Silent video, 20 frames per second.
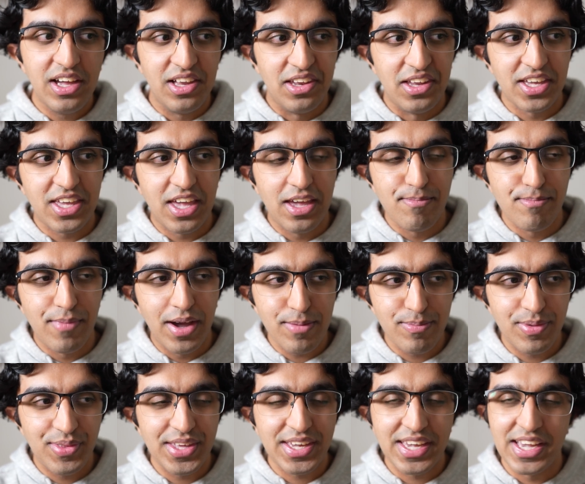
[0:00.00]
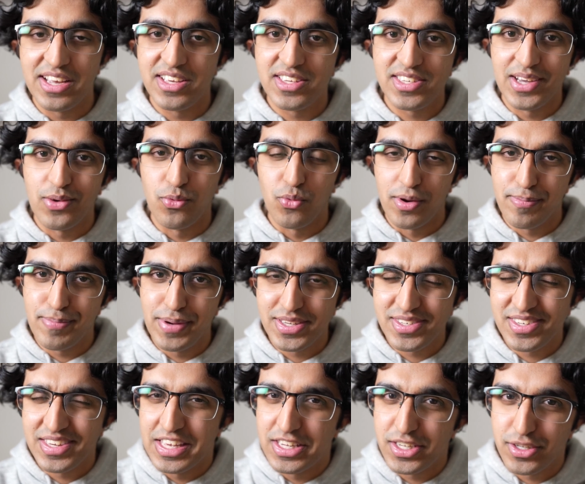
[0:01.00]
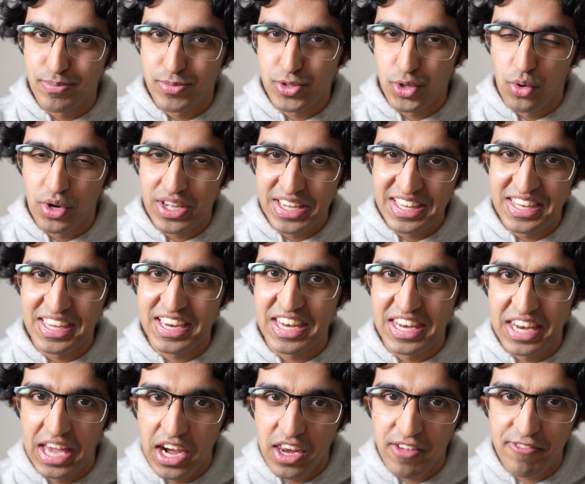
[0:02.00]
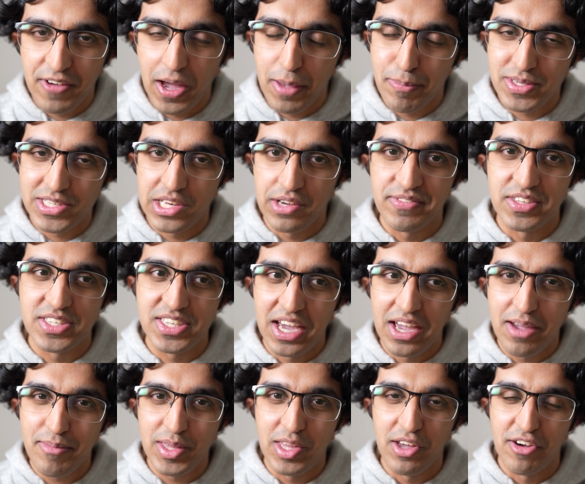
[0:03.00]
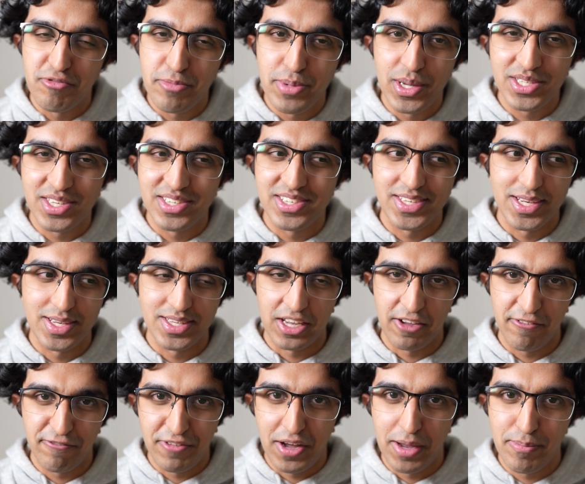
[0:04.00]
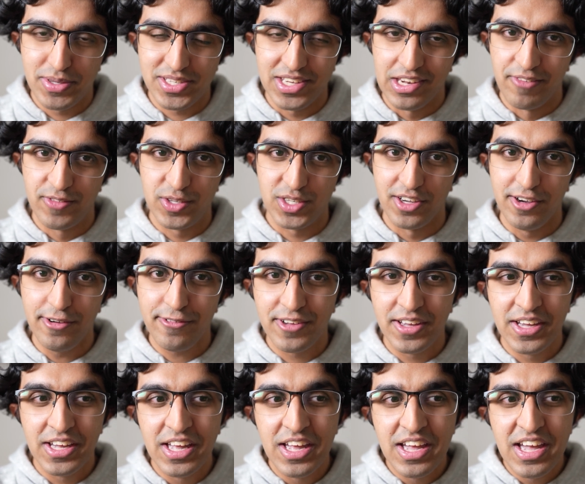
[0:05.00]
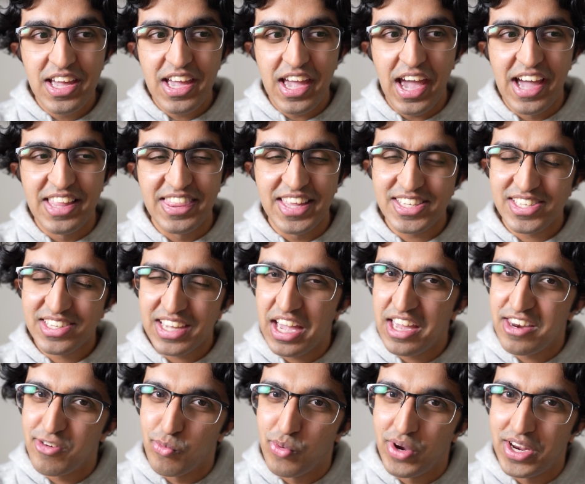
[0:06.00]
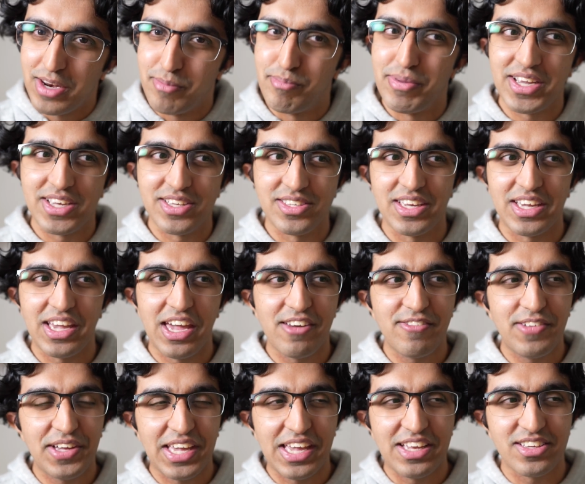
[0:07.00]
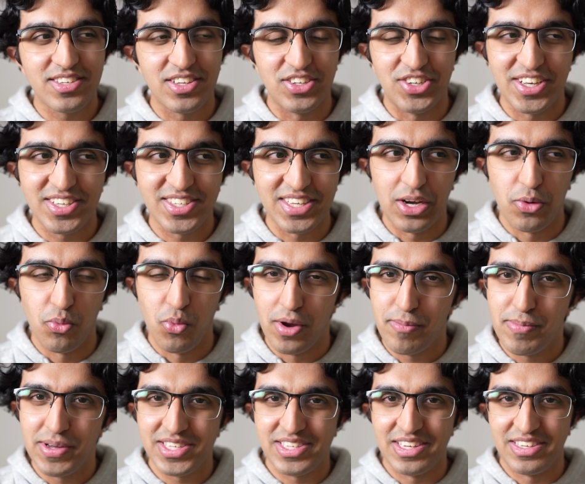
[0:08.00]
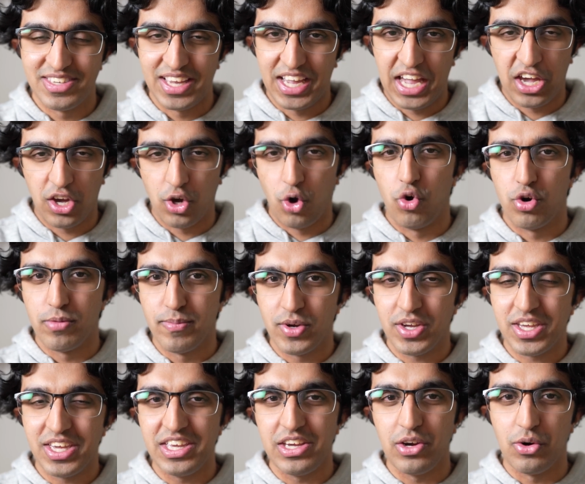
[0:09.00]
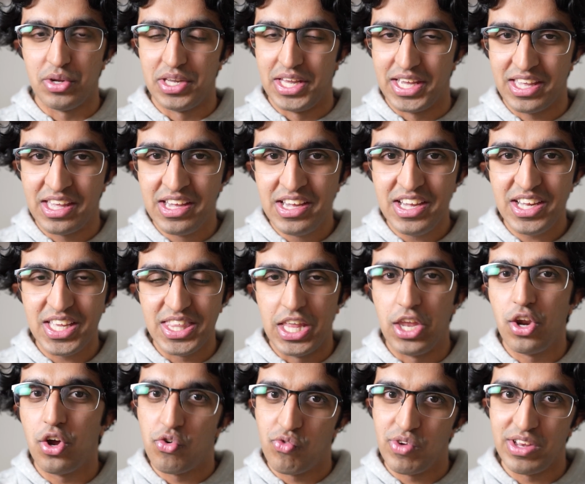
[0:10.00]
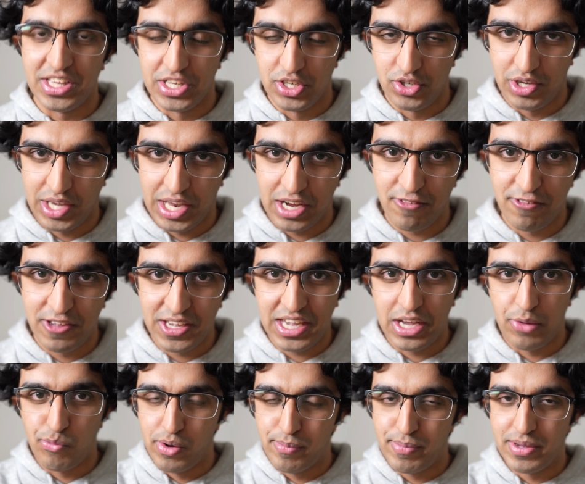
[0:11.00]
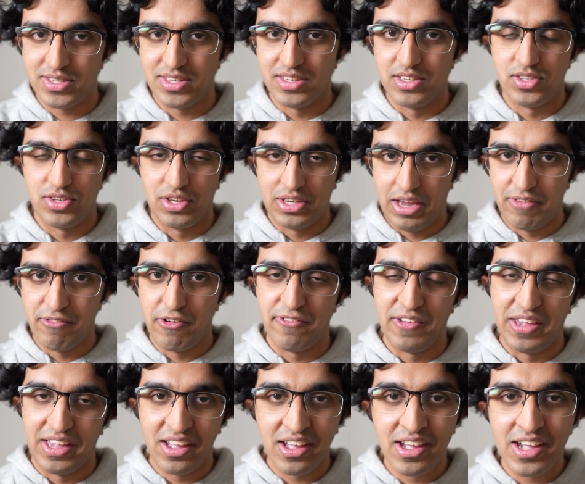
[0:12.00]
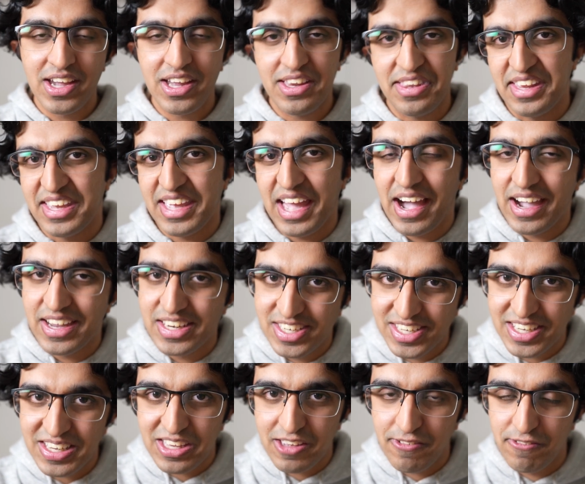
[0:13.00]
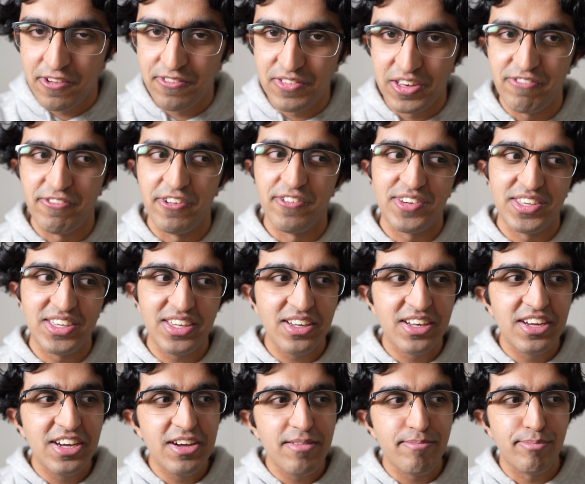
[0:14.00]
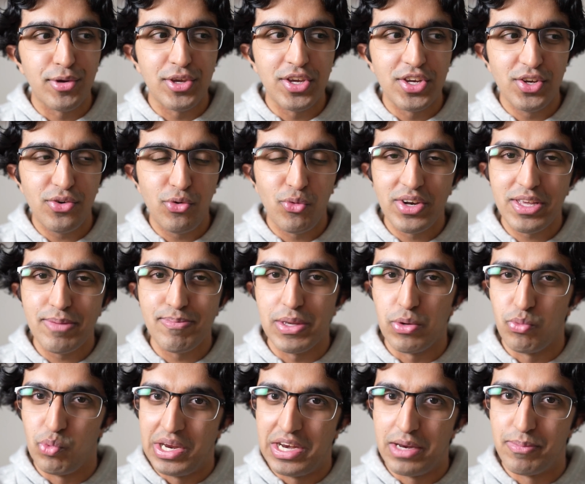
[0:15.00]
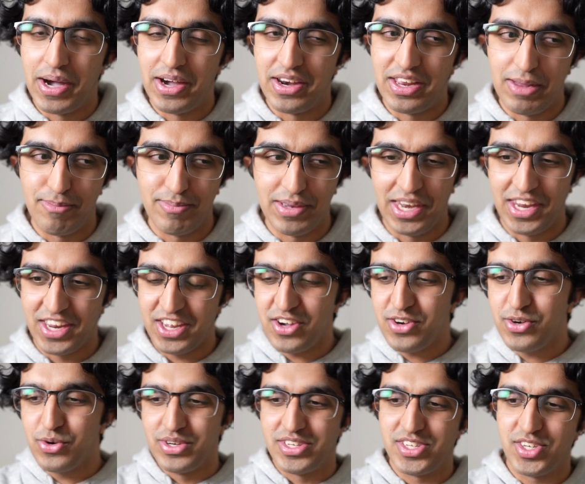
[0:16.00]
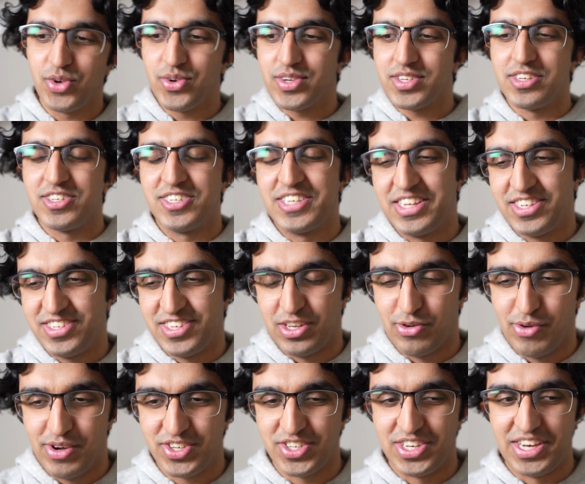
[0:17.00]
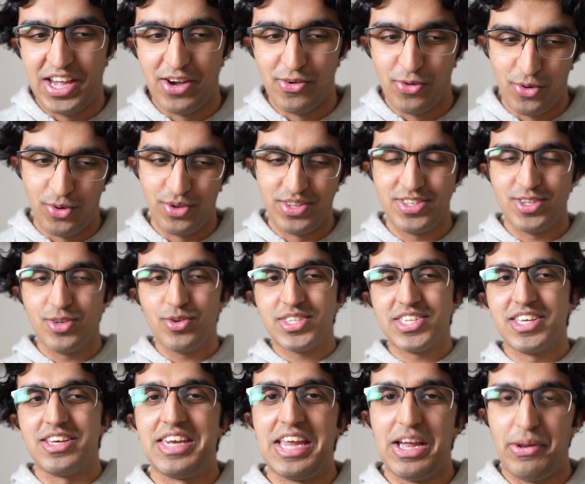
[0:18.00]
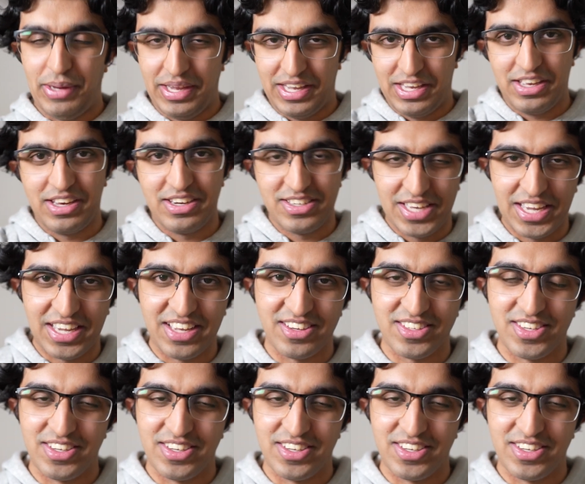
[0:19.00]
Like it might be the case that one person ends up talking like 95% of the time and the other person says like 5% of stuff. And that's kind of weird because it kind of like suggests that one person's like a code monkey, or like they're not really doing anything and one person is doing everything. Like ideally 50-50, but you don't want to be weird about it and be like, oh, it's your turn to answer the question now, or it's your turn now, like taking